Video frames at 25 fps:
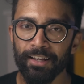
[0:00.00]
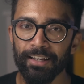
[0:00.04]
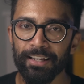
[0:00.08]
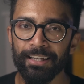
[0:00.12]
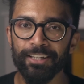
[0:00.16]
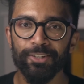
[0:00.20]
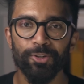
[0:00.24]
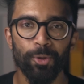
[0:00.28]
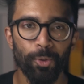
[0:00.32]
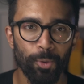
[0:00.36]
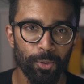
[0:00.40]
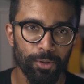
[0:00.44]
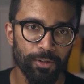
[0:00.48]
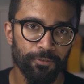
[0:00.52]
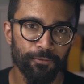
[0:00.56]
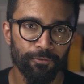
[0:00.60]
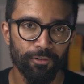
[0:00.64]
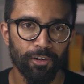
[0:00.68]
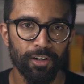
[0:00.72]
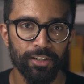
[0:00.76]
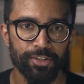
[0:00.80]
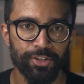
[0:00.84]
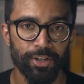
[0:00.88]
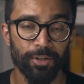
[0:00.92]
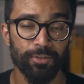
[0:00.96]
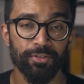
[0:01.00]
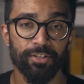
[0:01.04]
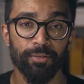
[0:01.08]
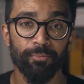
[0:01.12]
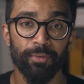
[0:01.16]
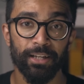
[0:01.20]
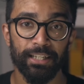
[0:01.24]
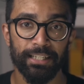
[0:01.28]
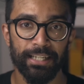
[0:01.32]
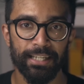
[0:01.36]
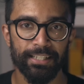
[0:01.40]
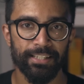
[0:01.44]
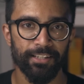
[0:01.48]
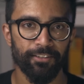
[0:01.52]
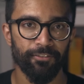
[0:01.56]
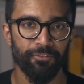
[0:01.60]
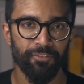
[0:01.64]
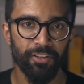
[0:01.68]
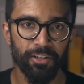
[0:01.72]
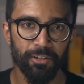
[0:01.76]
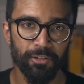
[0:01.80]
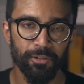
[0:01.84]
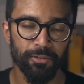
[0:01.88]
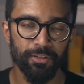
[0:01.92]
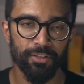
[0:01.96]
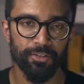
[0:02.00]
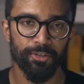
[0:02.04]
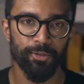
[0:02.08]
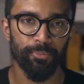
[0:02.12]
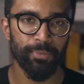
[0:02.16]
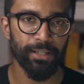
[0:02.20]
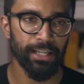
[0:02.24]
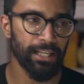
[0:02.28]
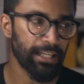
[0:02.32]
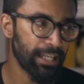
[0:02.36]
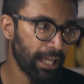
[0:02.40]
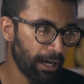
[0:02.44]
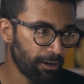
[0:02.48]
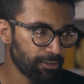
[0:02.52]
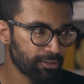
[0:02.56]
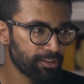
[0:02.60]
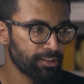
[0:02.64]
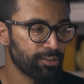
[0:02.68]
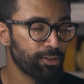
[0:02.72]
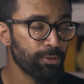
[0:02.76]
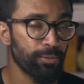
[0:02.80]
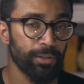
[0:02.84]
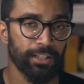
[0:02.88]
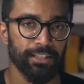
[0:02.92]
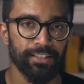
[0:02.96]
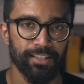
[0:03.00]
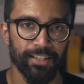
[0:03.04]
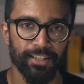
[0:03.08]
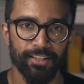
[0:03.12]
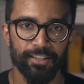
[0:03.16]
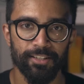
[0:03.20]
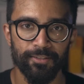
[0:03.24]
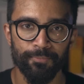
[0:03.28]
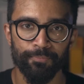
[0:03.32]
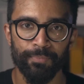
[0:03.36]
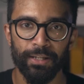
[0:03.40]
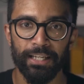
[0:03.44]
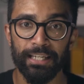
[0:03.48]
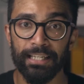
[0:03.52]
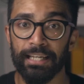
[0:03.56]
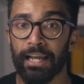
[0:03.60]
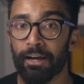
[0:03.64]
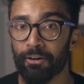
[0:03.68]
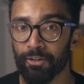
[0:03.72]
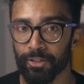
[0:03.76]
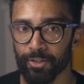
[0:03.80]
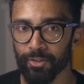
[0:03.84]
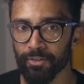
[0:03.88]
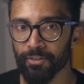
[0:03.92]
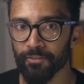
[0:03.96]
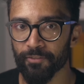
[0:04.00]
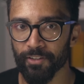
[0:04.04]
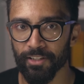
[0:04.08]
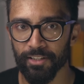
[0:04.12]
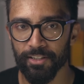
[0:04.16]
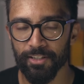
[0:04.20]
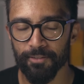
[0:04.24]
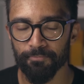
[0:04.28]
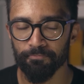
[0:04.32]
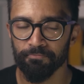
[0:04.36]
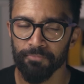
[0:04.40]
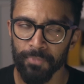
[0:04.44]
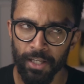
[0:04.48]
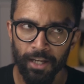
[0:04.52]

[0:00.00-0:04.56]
in order for our chosen magnetic field to be allowed to exist in our universe,